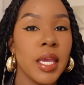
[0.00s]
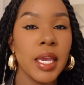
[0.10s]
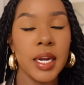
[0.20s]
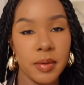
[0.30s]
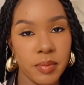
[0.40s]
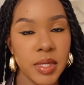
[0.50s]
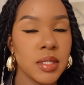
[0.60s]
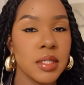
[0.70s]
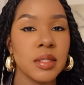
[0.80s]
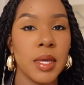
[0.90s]
And I've
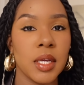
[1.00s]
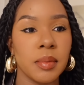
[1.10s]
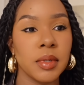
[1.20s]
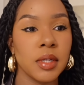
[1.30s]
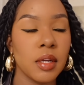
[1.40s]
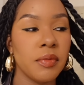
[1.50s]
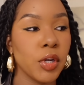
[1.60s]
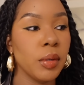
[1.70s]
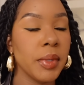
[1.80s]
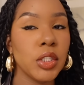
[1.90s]
missed this makeup look
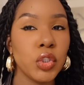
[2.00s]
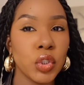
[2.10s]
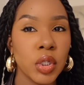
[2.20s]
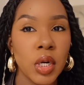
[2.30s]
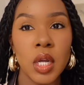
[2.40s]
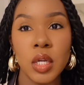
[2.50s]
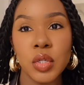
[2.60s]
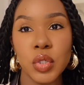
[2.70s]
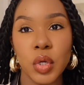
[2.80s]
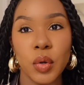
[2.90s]
very much.
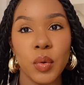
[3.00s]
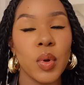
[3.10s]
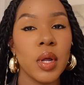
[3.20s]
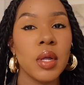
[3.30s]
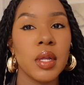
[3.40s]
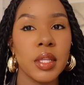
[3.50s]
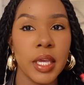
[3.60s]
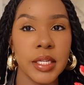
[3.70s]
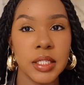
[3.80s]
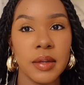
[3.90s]
So
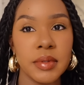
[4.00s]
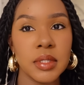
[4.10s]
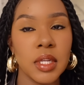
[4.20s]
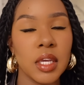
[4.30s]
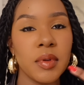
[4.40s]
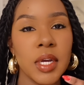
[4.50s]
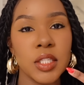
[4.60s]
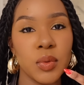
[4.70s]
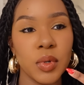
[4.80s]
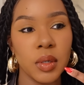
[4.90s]
yes, love this look. If you
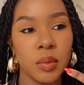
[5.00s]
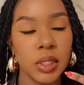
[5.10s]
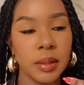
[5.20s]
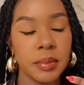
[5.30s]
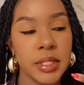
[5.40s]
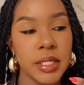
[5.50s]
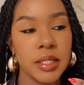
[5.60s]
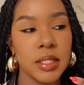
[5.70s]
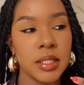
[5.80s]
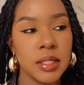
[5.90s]
guys are wondering what lip this
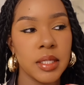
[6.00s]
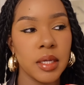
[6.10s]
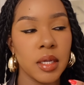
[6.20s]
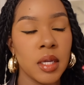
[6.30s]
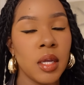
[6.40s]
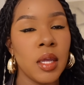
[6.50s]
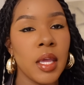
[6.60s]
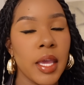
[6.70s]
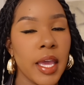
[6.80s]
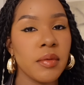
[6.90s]
is, this is the
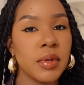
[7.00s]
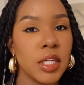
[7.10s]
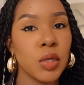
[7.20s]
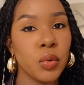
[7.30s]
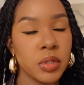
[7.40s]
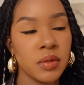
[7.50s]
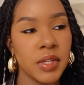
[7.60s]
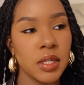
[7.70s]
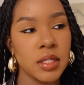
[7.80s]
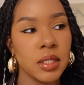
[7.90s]
Kat Von D
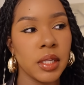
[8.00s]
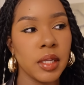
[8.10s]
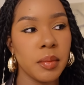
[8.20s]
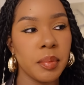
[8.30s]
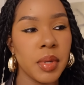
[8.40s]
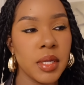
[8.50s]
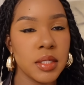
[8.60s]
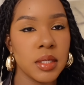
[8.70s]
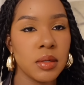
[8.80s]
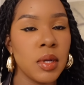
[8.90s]
Crucifix lip
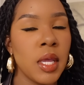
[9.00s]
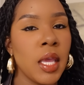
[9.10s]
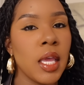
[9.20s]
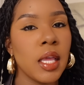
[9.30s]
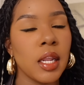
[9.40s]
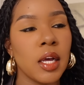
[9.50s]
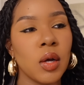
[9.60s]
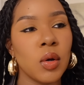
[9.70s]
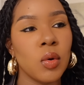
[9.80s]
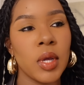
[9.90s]
pencil and like
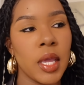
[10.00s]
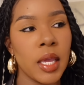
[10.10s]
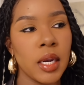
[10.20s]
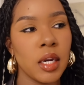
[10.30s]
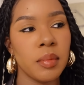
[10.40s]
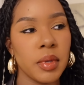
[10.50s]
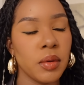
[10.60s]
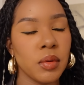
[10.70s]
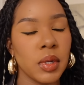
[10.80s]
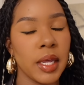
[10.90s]
an old
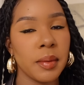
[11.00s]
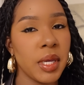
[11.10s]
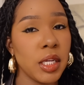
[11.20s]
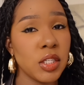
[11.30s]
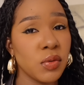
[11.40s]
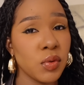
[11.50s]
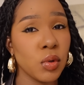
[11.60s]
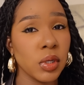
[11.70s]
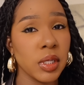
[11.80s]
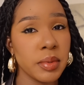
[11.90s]
KKW like peach
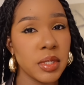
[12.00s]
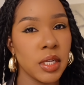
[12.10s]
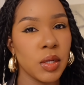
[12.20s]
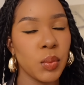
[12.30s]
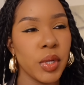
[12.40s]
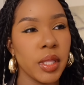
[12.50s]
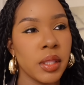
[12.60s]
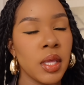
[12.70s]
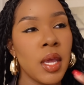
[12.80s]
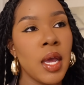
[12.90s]
for lipstick with
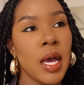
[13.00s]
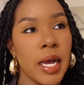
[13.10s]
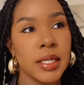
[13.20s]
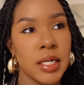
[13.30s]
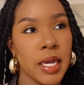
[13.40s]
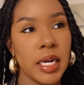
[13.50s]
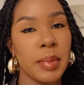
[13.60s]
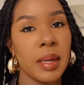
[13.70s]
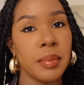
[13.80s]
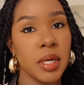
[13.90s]
Hot Toddy
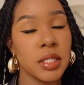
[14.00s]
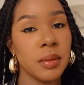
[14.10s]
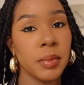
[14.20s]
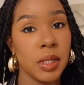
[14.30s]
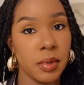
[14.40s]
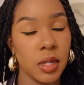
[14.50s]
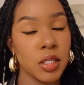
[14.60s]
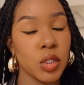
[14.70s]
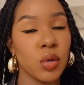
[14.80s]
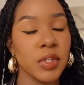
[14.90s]
by Buxom lip
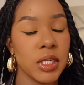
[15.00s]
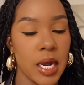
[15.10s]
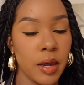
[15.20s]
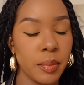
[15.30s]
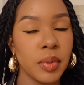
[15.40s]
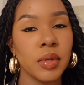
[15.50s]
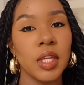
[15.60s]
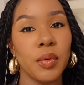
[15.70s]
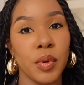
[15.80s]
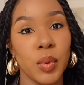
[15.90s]
gloss over top,
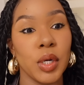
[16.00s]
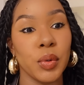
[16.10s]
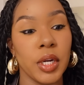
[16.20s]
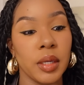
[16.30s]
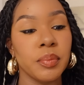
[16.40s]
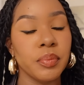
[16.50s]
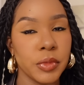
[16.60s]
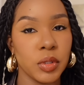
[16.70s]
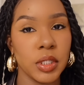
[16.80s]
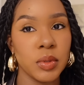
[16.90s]
if you're wondering.
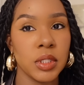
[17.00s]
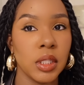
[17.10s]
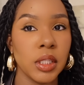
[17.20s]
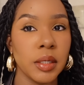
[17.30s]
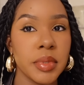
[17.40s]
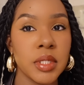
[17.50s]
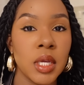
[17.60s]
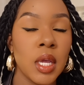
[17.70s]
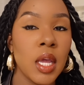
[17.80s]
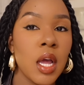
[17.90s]
So that's what's on the
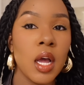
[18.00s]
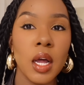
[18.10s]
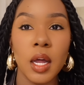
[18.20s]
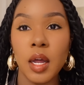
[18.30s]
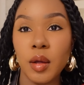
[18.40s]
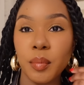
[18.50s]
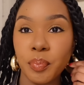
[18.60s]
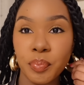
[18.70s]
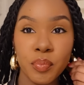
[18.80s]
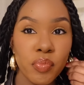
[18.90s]
lips.
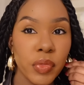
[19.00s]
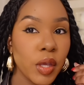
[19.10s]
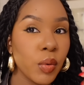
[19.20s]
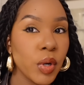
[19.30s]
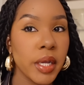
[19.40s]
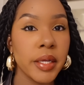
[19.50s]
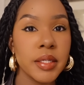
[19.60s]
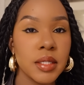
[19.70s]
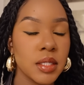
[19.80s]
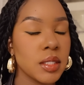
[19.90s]
Um,
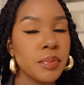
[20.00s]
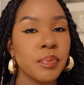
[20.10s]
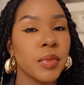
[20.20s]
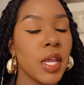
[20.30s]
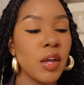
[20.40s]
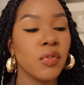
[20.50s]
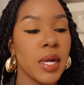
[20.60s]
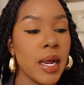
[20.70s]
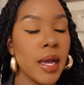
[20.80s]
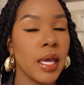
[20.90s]
earrings, I
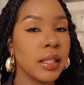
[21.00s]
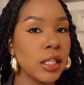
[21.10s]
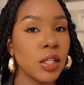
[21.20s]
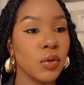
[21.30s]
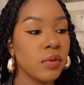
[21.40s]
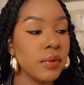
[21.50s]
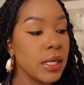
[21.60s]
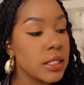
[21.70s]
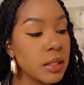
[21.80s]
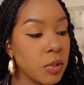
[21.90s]
forgot, I think they're from
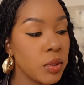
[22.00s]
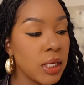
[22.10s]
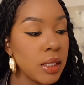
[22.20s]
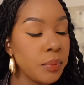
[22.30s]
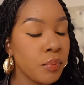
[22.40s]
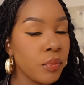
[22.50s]
Vanessa Mooney.